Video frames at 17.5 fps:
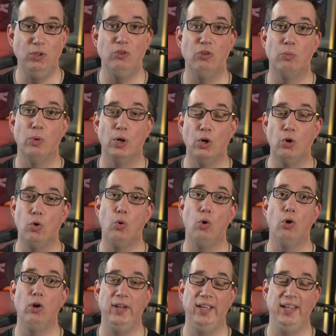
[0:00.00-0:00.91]
to
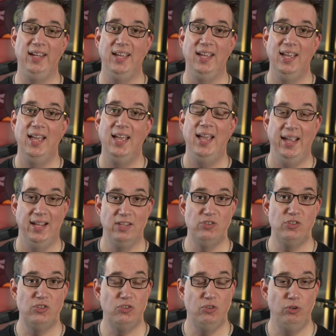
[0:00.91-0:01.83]
Recording in
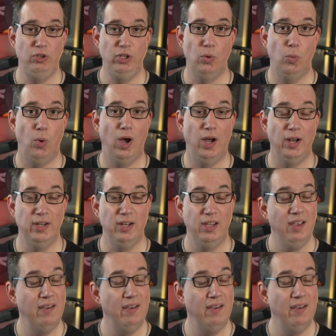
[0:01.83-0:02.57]
Studio One